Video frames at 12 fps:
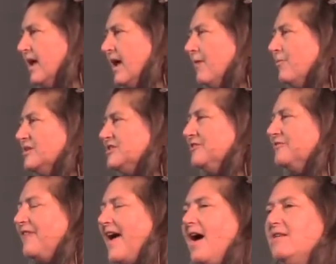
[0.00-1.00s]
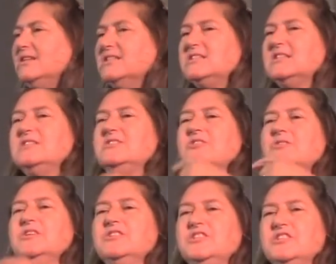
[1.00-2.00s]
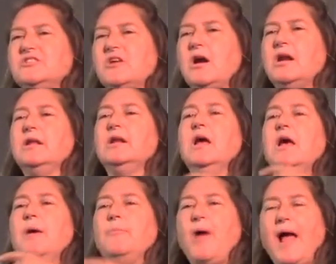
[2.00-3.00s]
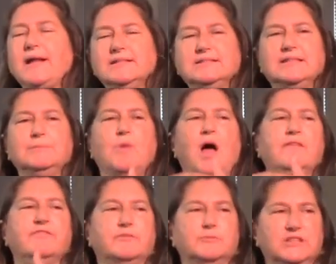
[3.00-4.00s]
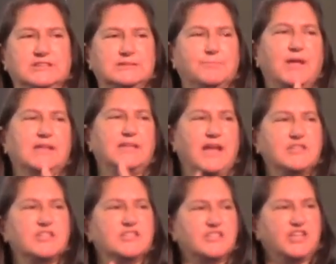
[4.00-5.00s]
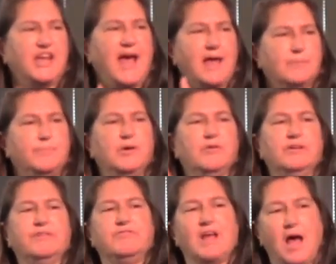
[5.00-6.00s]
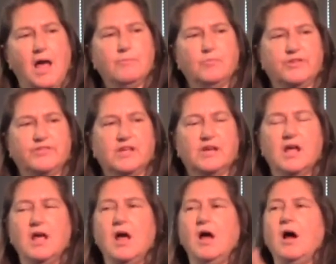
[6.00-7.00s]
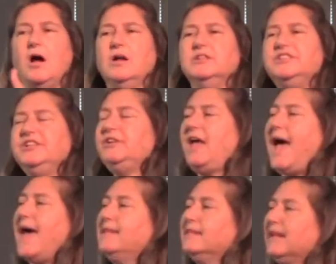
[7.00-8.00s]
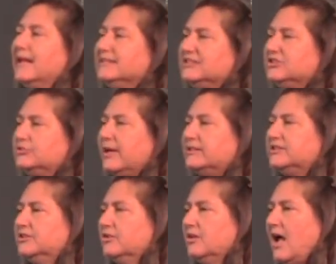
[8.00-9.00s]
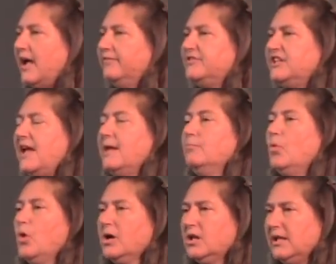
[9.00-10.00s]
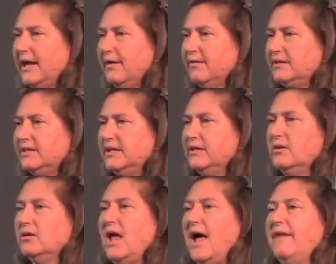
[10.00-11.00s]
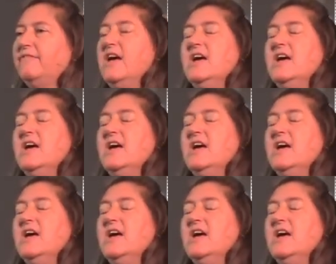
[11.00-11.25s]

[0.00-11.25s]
And what she found is as soon as she started practicing mindfulness meditation, she had a period of time with it. She had less stress in her life. She had more clarity in her life.